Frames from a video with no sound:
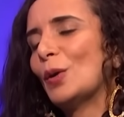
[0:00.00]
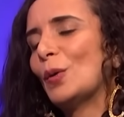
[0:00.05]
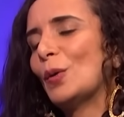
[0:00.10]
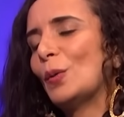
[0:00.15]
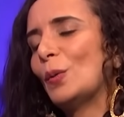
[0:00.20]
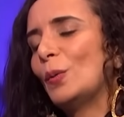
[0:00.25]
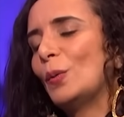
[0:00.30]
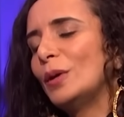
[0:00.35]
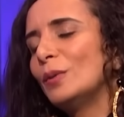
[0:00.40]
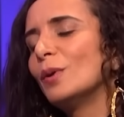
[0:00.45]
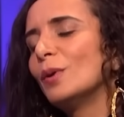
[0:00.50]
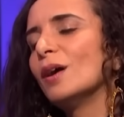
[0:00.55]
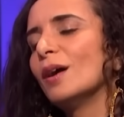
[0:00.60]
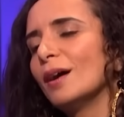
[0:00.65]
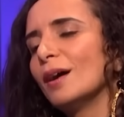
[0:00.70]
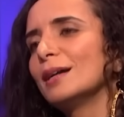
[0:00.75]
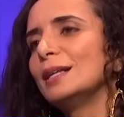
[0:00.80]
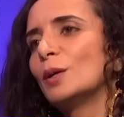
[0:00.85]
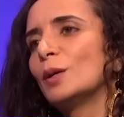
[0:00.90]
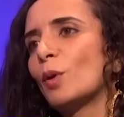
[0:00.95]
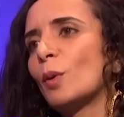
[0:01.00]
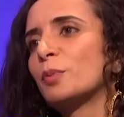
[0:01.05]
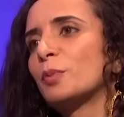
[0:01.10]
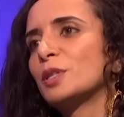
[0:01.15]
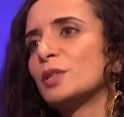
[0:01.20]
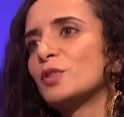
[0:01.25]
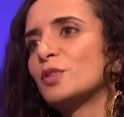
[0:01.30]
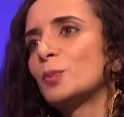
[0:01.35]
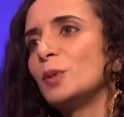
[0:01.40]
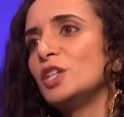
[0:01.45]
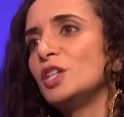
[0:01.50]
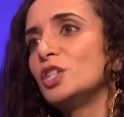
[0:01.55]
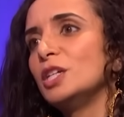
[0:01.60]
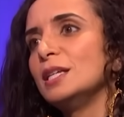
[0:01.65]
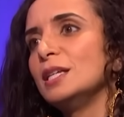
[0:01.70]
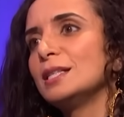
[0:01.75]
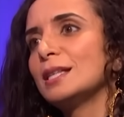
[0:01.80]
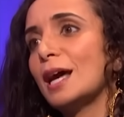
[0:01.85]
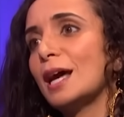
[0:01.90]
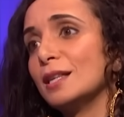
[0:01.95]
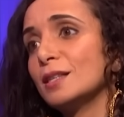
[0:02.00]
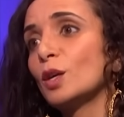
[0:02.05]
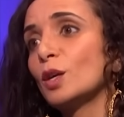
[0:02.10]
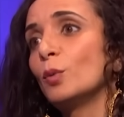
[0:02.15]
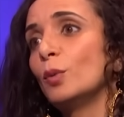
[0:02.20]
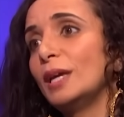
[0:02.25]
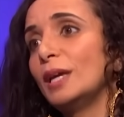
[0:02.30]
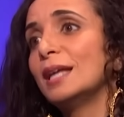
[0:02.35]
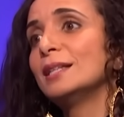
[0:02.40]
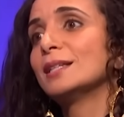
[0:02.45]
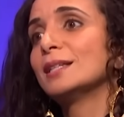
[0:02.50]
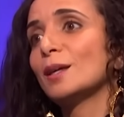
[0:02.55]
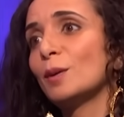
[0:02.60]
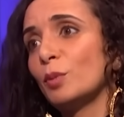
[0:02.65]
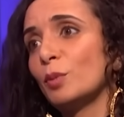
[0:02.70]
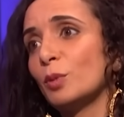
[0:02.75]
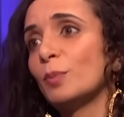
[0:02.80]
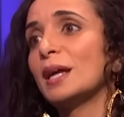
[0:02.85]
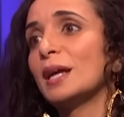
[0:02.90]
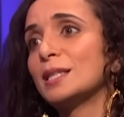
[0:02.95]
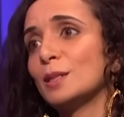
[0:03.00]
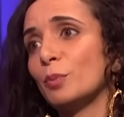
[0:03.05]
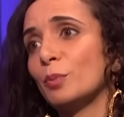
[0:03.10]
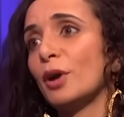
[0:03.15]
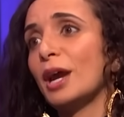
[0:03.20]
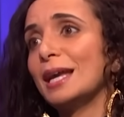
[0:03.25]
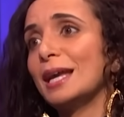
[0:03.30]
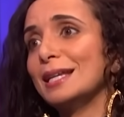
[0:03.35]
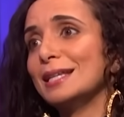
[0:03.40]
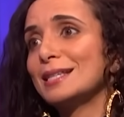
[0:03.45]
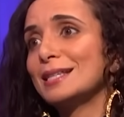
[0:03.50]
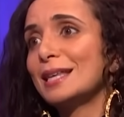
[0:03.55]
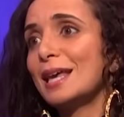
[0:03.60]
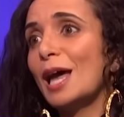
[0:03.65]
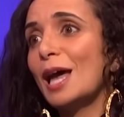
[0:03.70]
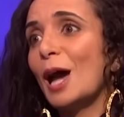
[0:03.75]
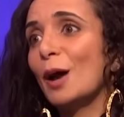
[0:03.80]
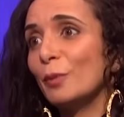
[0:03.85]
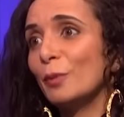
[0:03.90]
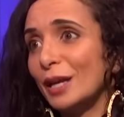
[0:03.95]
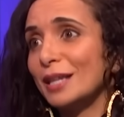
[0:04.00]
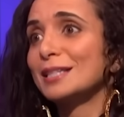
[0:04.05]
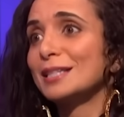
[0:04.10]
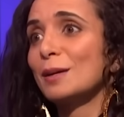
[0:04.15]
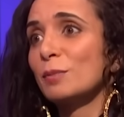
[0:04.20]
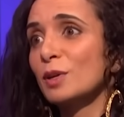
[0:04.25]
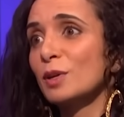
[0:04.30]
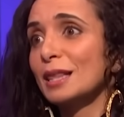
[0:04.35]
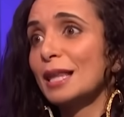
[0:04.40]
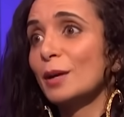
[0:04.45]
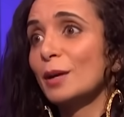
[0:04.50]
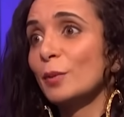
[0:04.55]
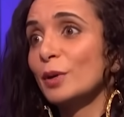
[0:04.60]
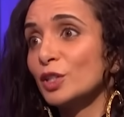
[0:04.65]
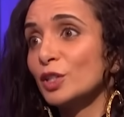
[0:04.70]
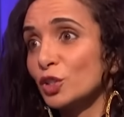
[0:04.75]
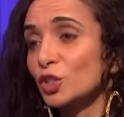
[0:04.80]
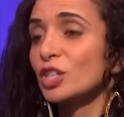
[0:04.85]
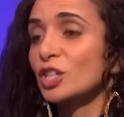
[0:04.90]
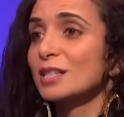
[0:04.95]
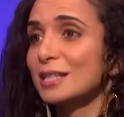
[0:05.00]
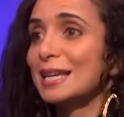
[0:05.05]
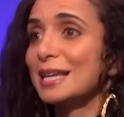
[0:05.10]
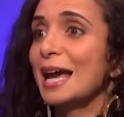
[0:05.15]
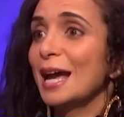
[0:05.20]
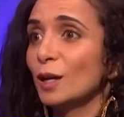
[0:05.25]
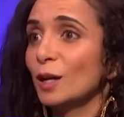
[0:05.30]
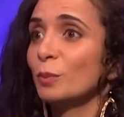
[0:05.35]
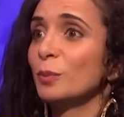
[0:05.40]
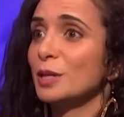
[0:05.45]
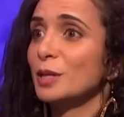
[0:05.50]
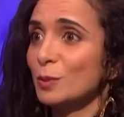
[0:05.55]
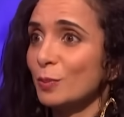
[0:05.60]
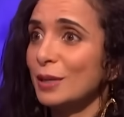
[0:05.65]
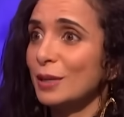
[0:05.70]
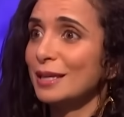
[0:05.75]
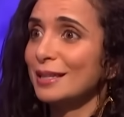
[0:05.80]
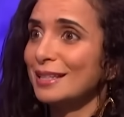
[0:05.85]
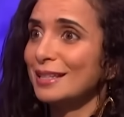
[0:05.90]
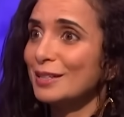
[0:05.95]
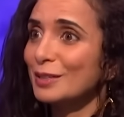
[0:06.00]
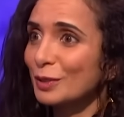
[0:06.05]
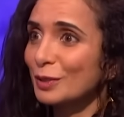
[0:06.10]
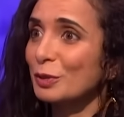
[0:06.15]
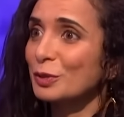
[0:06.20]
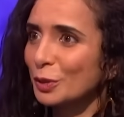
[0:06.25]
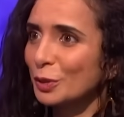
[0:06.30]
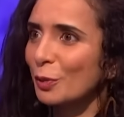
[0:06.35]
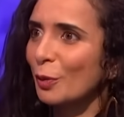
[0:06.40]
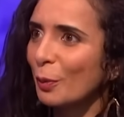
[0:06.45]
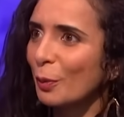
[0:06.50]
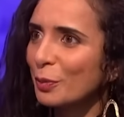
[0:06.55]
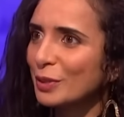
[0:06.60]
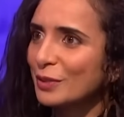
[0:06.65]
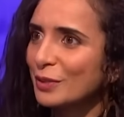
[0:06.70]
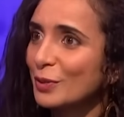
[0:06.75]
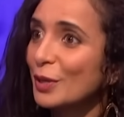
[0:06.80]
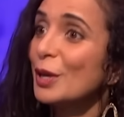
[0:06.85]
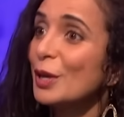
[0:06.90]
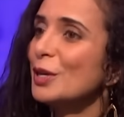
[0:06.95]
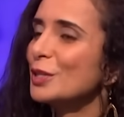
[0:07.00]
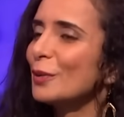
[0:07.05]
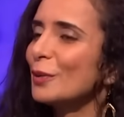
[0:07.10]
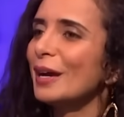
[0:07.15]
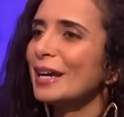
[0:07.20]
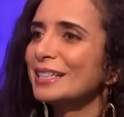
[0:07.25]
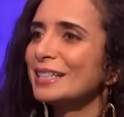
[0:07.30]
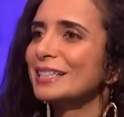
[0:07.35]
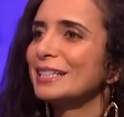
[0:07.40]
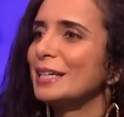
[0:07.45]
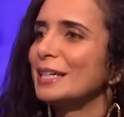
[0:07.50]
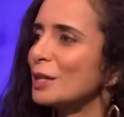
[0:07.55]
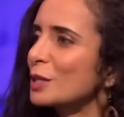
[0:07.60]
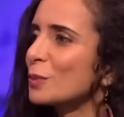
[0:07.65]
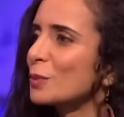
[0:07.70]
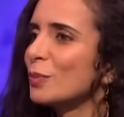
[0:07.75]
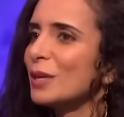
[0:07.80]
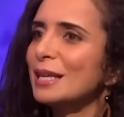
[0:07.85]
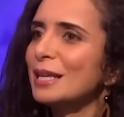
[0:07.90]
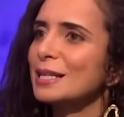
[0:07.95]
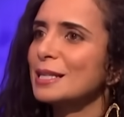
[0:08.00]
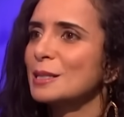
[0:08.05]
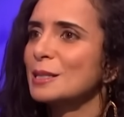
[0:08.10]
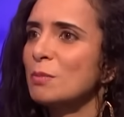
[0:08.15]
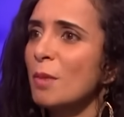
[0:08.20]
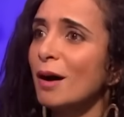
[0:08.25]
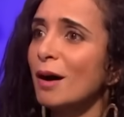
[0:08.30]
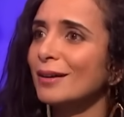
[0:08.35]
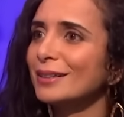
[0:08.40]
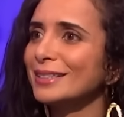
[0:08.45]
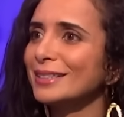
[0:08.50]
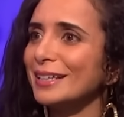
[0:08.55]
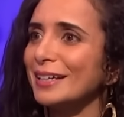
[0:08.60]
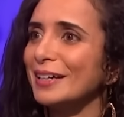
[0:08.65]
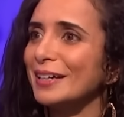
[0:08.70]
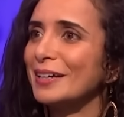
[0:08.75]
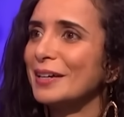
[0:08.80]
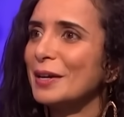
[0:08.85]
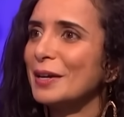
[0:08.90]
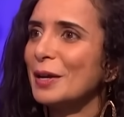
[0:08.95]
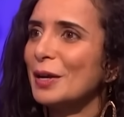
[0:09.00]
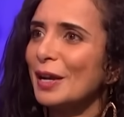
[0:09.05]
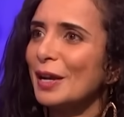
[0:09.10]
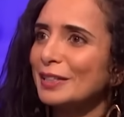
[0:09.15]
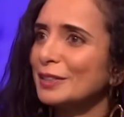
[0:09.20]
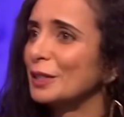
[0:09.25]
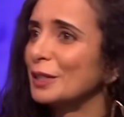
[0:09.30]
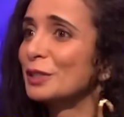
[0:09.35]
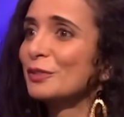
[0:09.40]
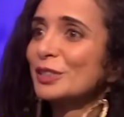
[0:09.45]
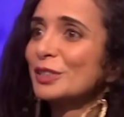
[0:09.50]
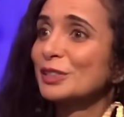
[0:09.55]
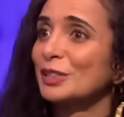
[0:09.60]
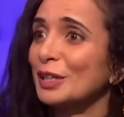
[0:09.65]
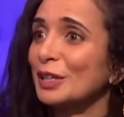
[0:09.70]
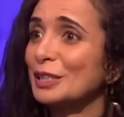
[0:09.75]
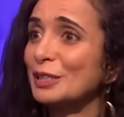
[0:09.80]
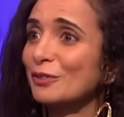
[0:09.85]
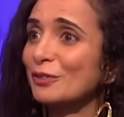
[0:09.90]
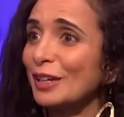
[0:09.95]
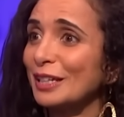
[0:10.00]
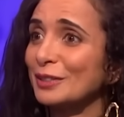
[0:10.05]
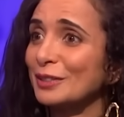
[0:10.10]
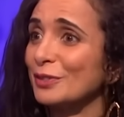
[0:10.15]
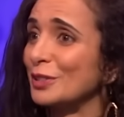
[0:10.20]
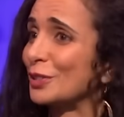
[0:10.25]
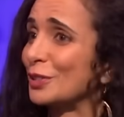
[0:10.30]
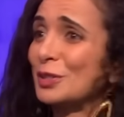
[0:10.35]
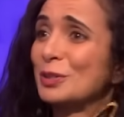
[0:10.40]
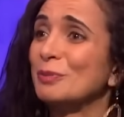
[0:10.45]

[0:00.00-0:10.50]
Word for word: we were a highly cooperative species. And so we ended up with better brains and we ended up with language just to help us be the social cooperative. So actually, us being smarter is kind of a side effect of us just